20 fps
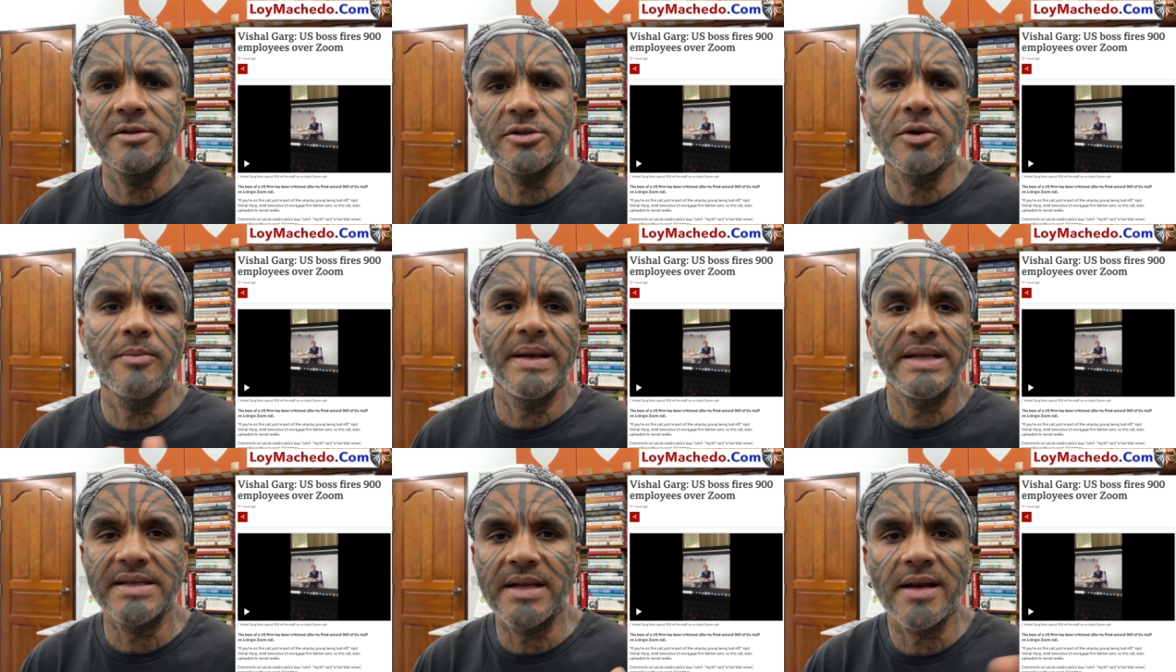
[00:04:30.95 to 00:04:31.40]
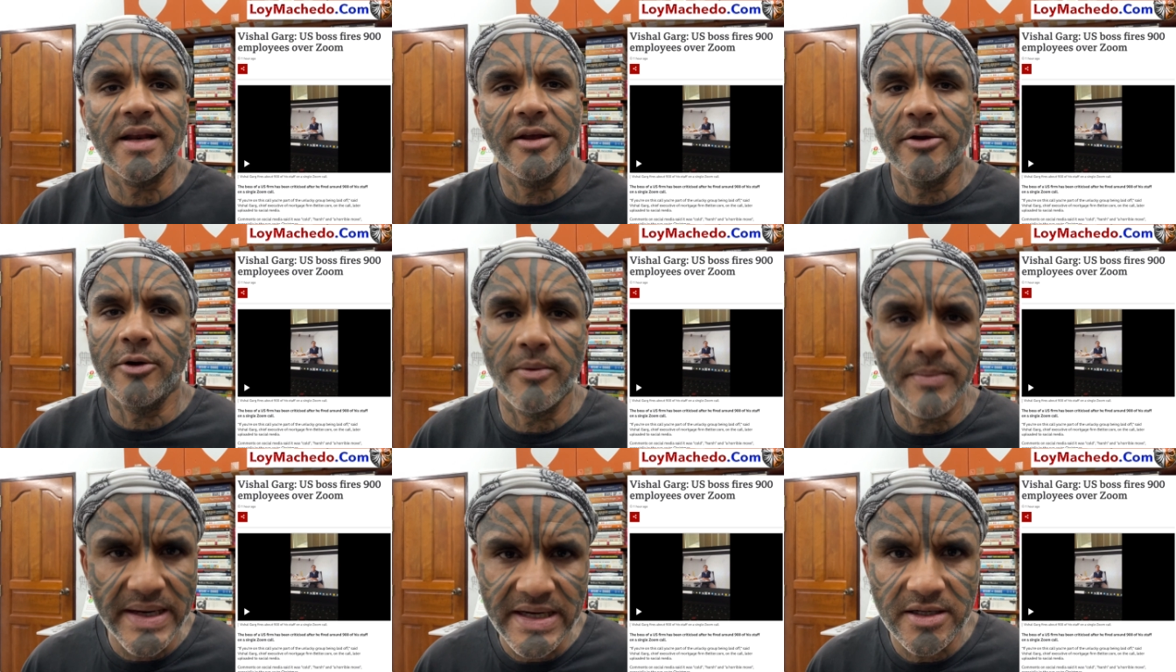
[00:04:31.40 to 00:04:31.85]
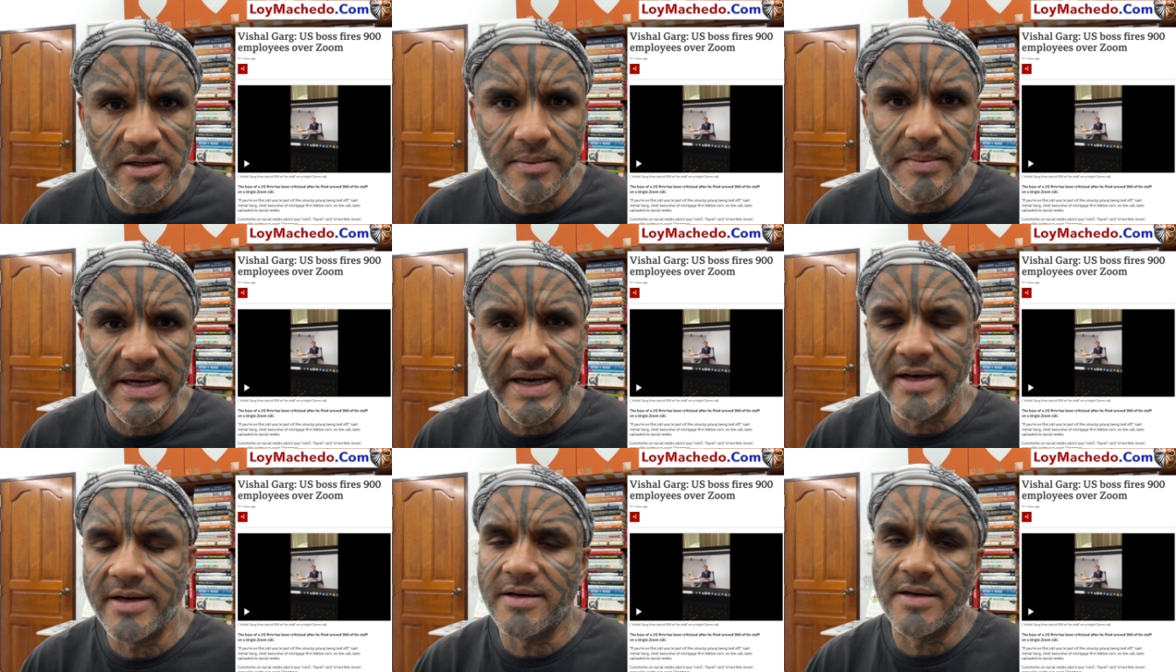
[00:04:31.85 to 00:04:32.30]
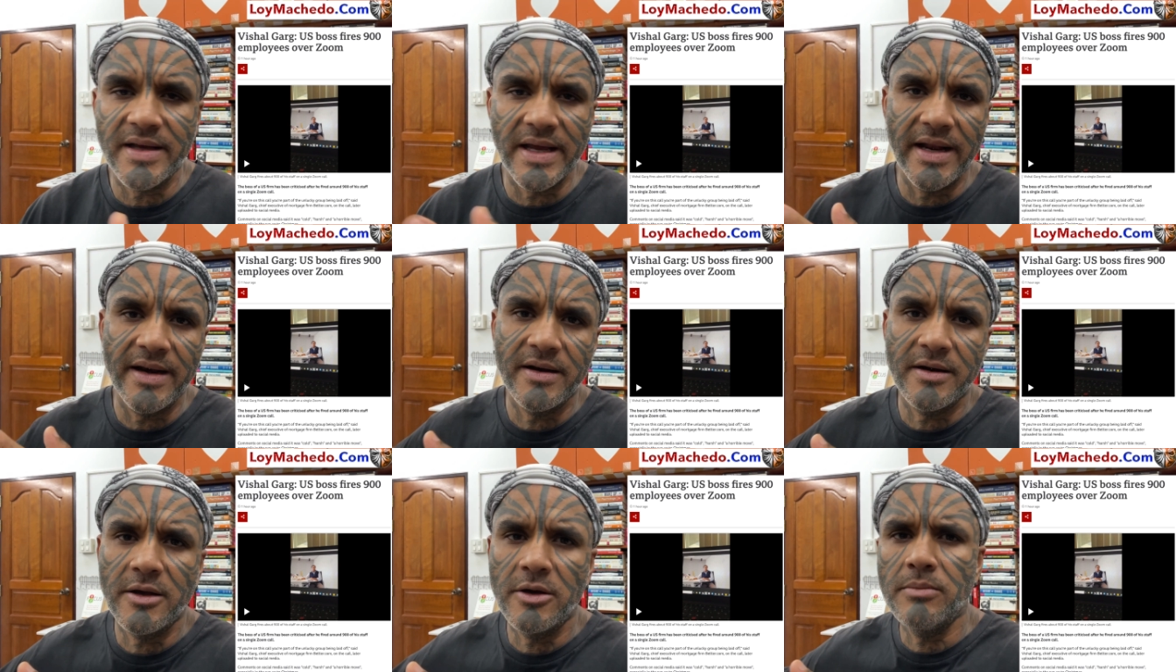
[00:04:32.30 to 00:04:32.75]
So basically, you're being terminated
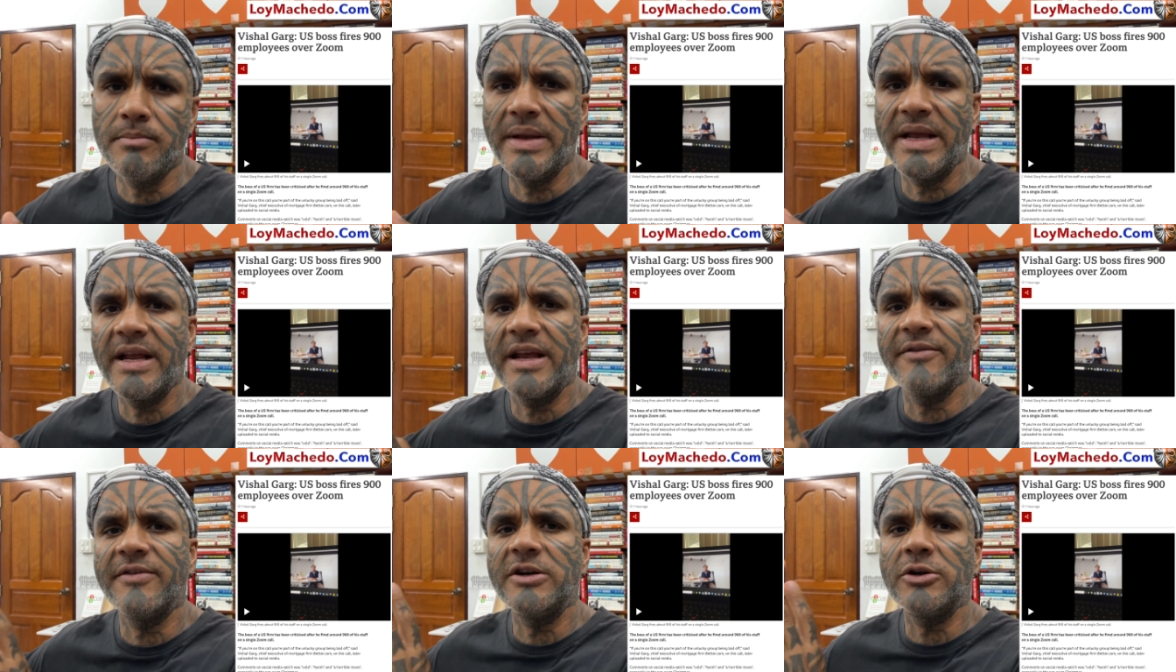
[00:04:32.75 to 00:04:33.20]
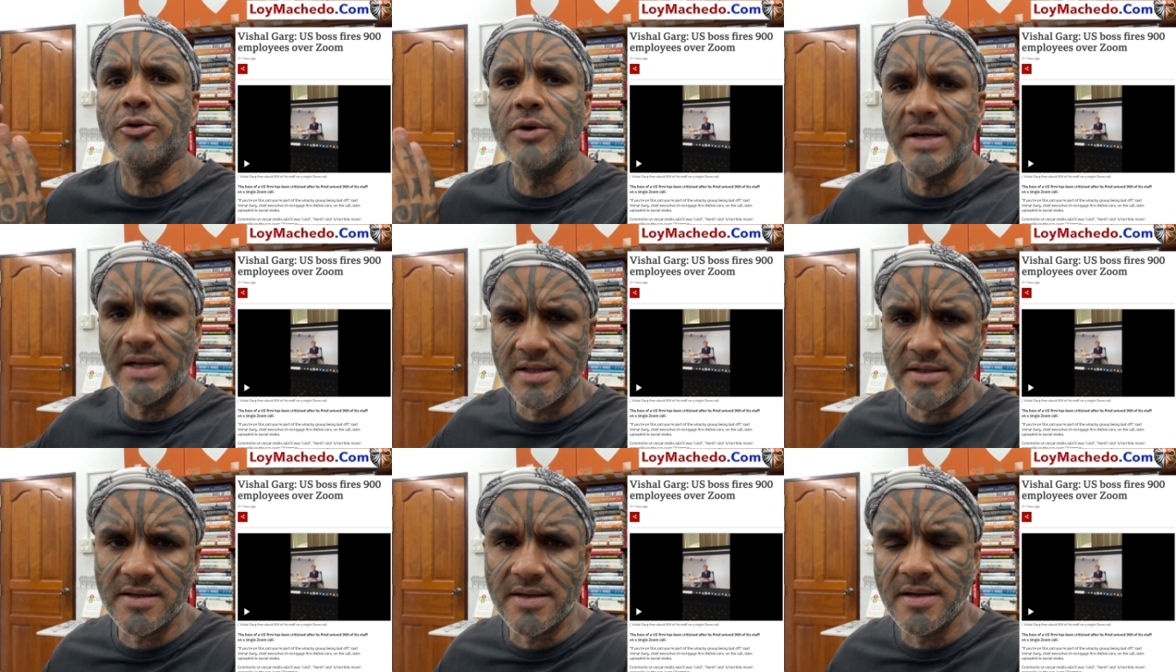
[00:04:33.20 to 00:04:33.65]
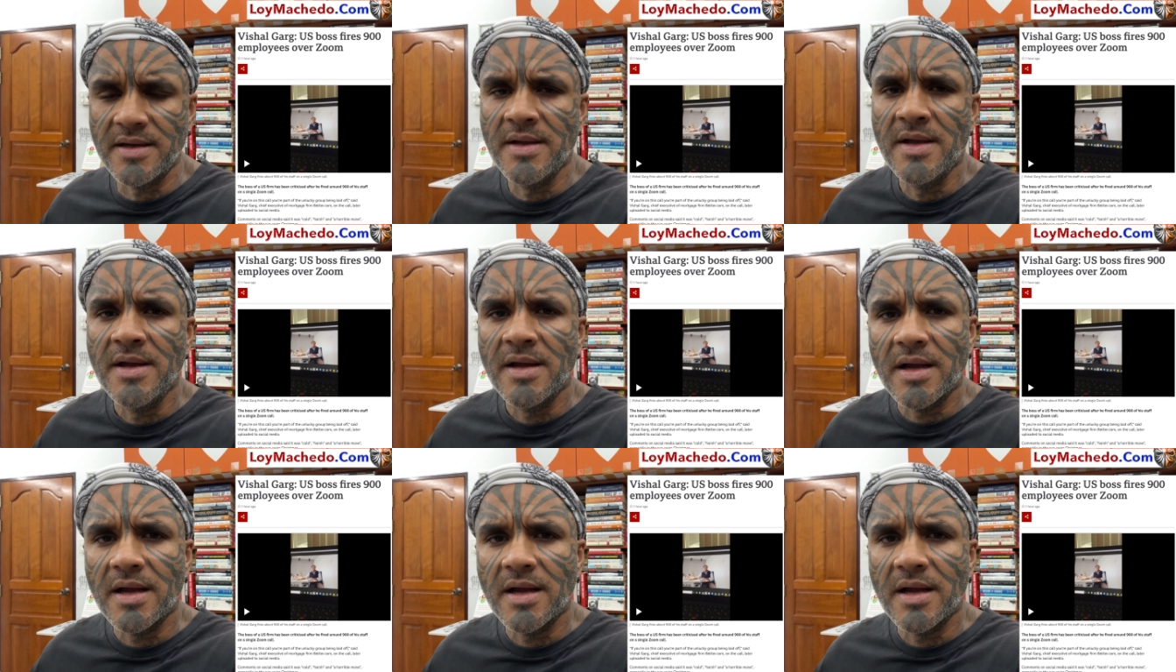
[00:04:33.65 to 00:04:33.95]
and being given to another